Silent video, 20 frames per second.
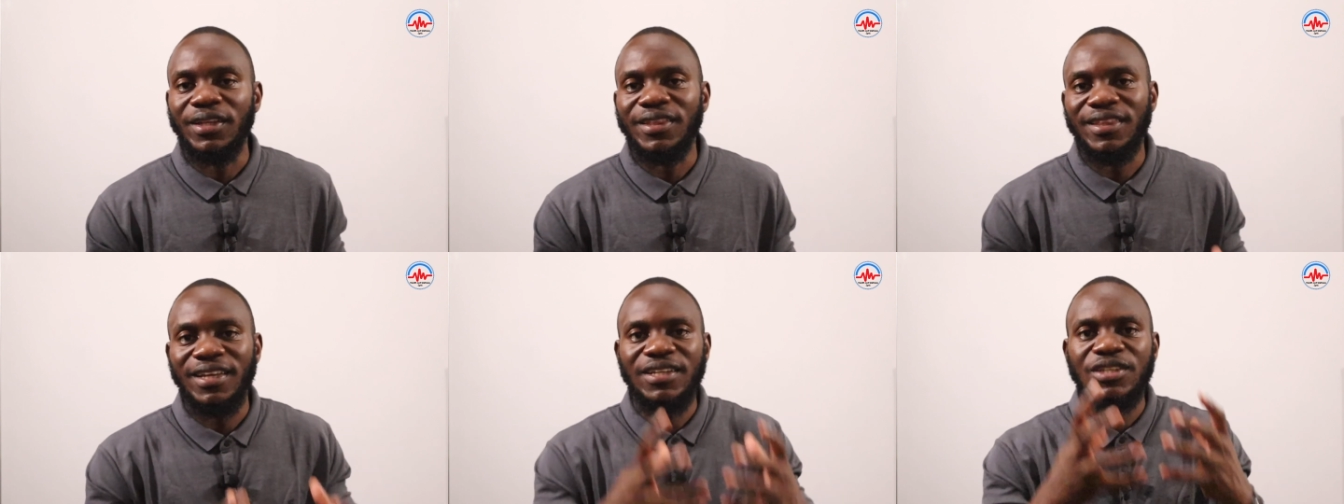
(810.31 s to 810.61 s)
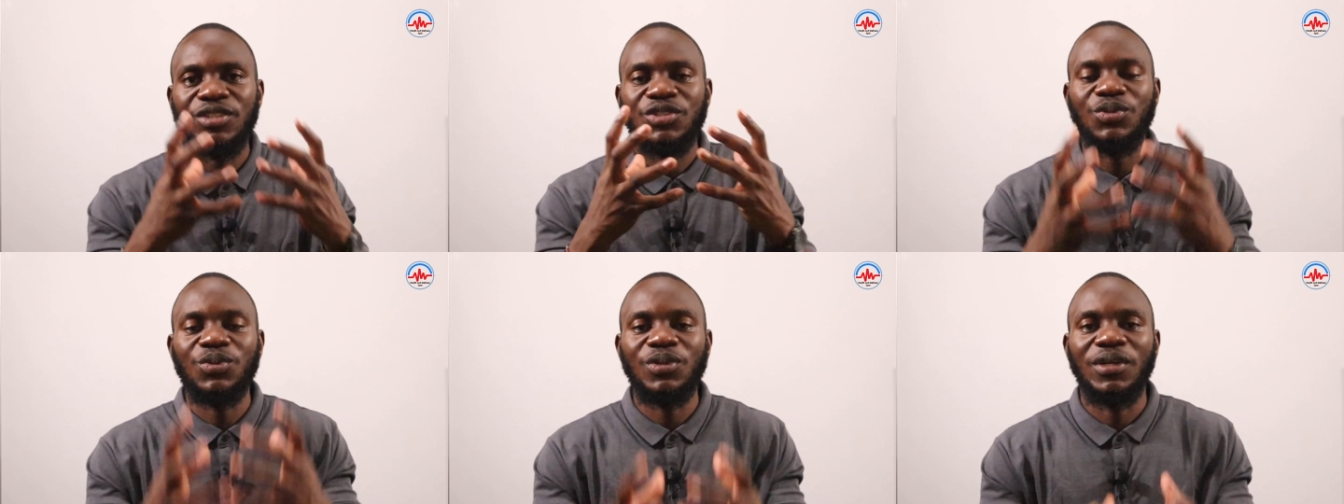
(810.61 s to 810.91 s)
And
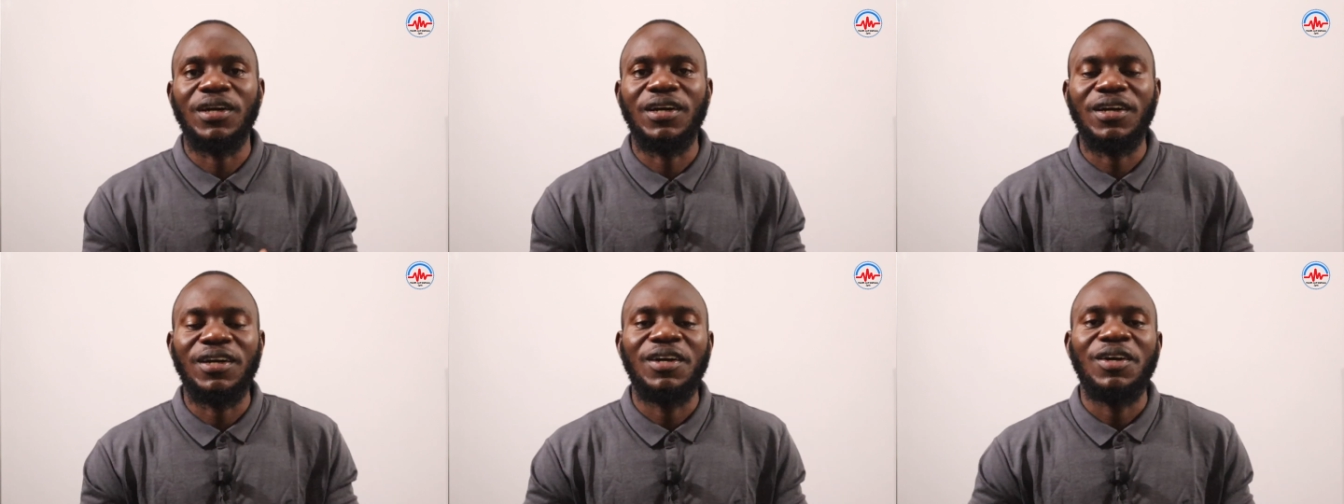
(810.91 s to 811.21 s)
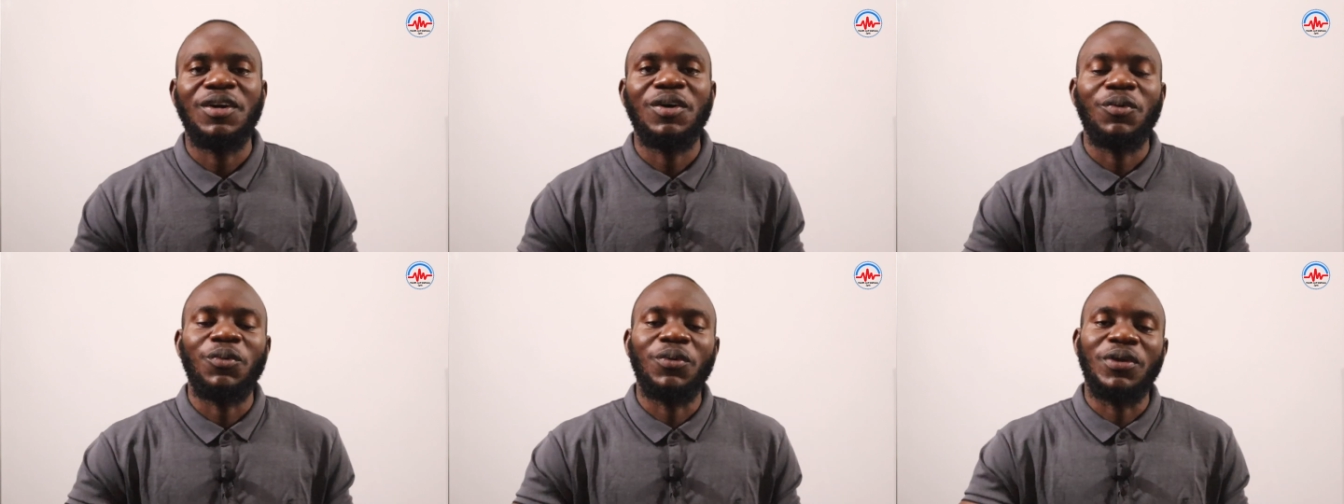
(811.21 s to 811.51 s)
that sugar
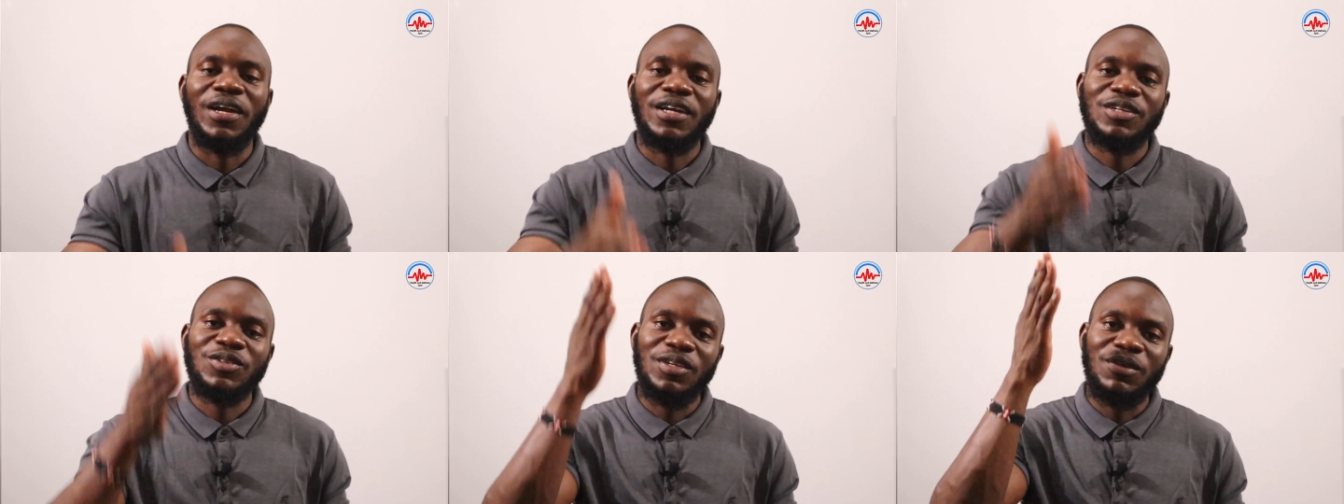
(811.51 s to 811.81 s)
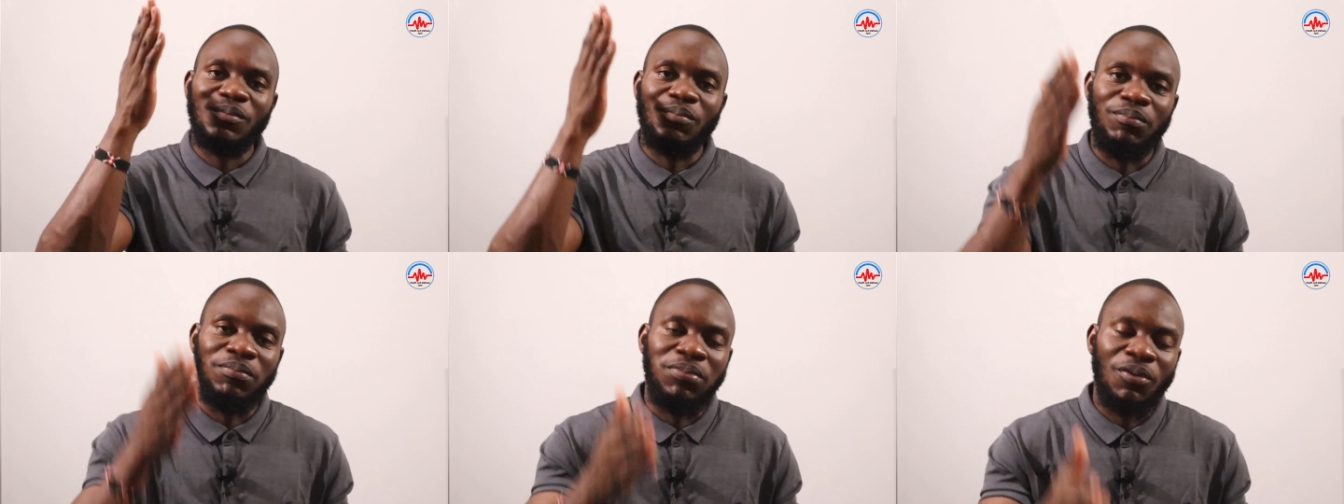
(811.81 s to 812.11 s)
will
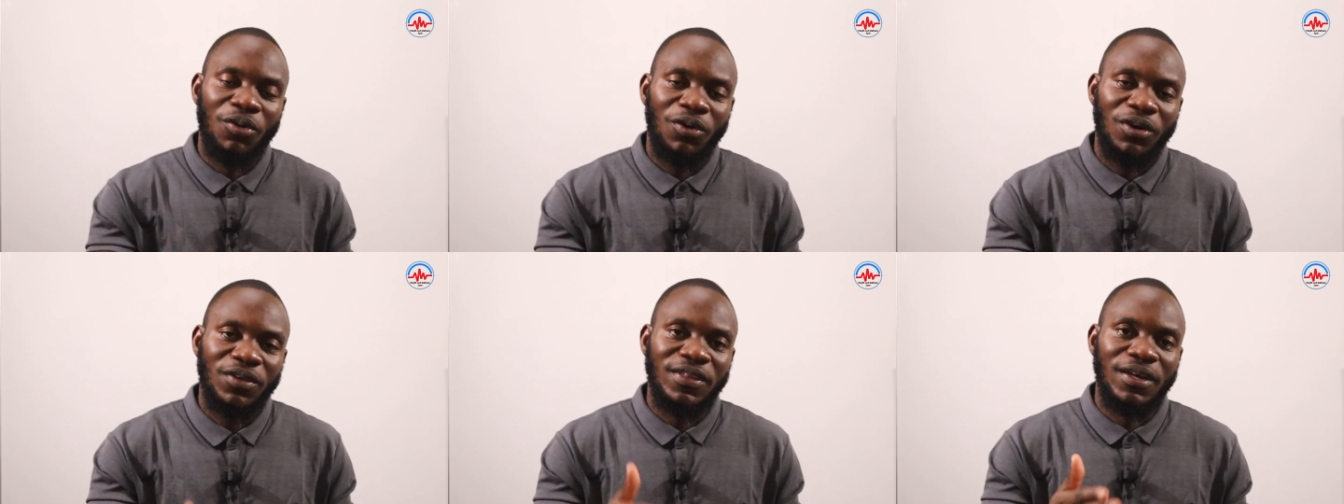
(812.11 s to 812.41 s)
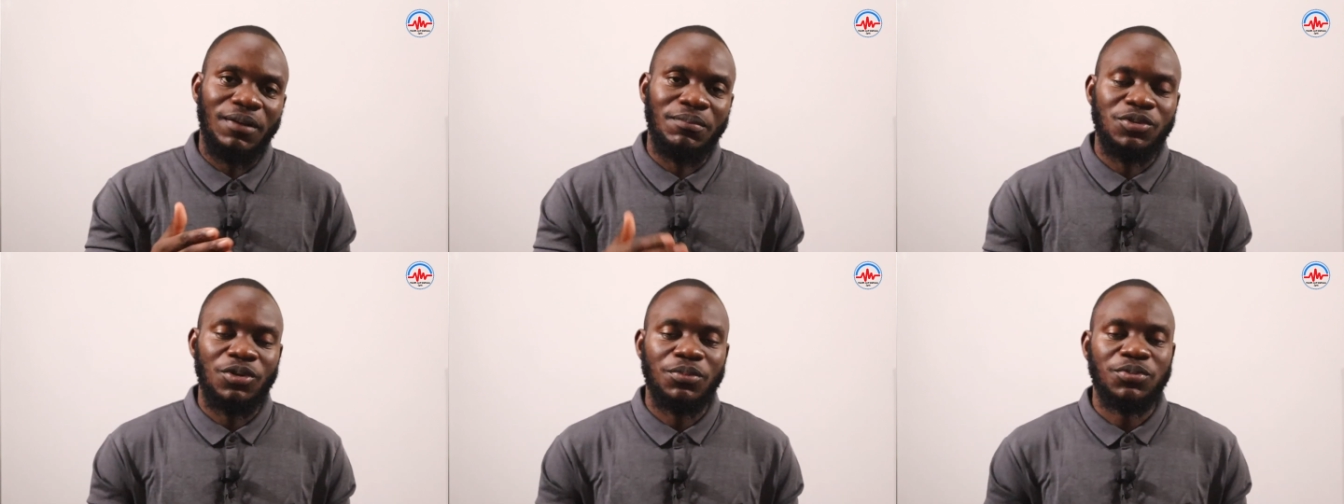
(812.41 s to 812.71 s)
actually block
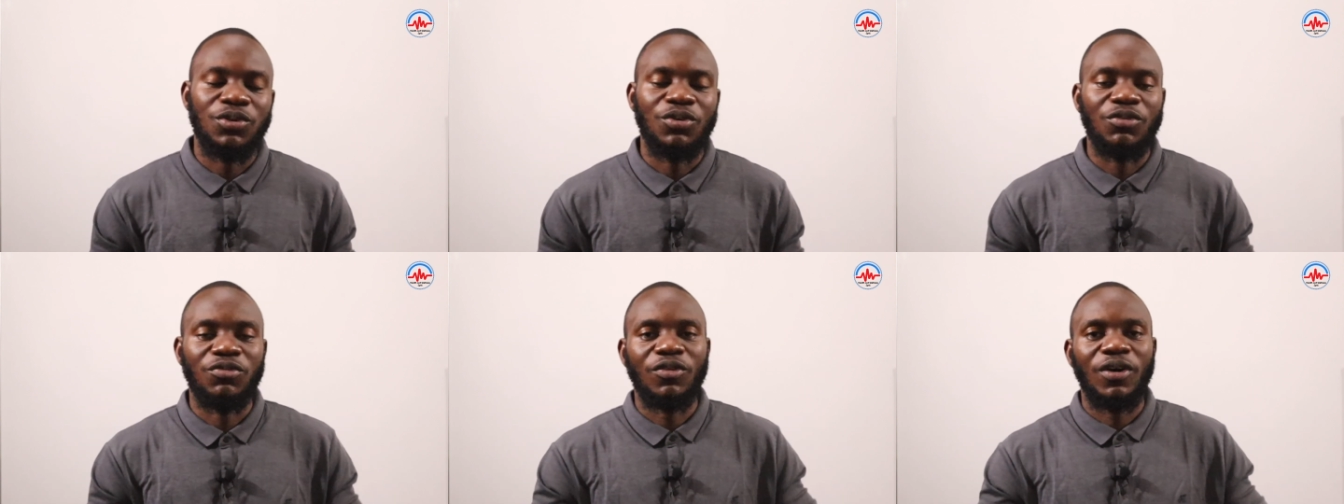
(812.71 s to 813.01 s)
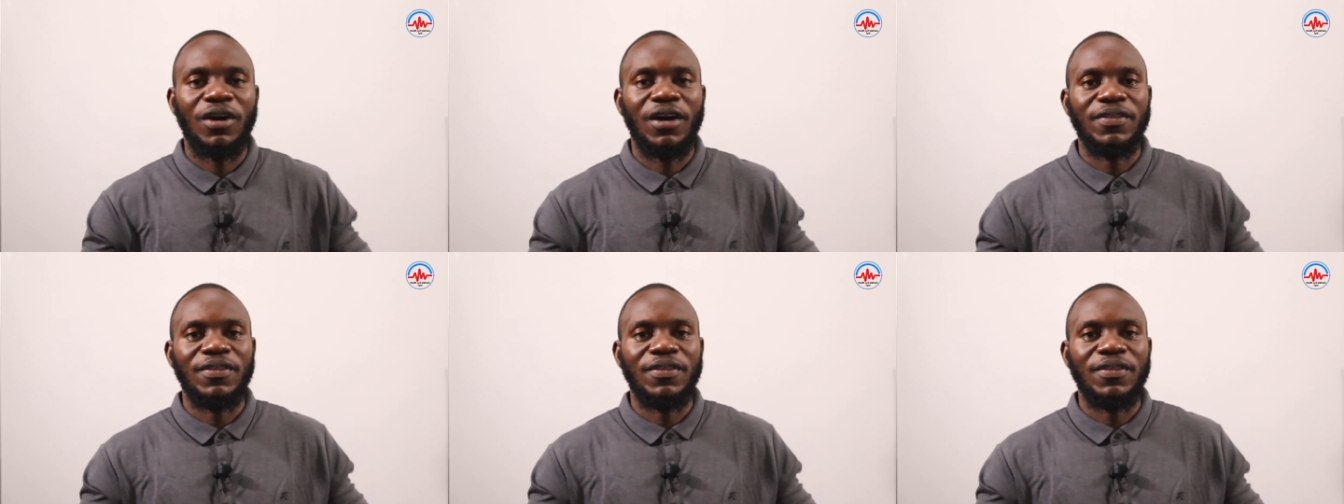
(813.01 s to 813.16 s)
the absorption of